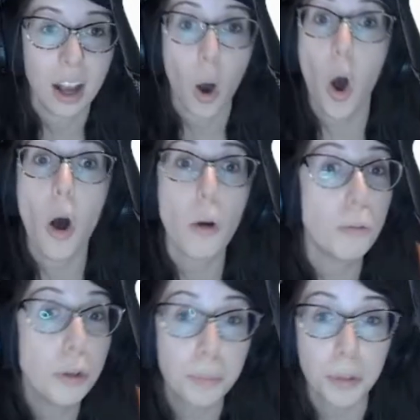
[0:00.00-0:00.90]
Oh,
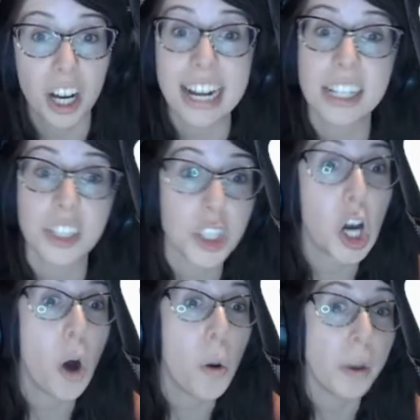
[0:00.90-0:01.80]
Wooper, it's
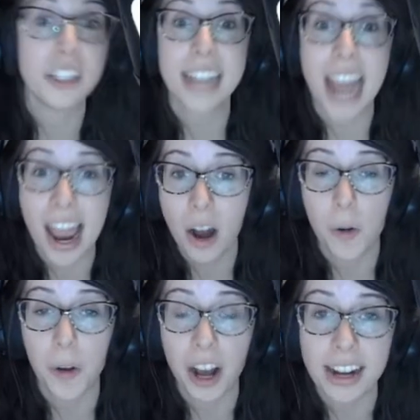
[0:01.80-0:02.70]
going
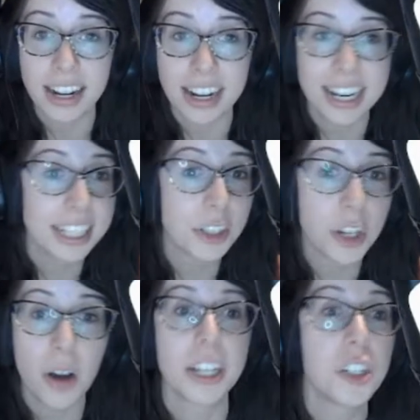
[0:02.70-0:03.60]
down, honey. It's
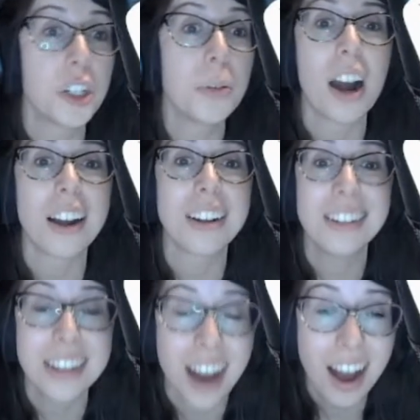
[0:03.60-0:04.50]
going. You are
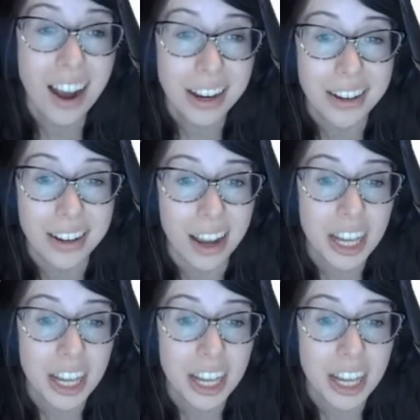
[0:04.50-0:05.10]
done.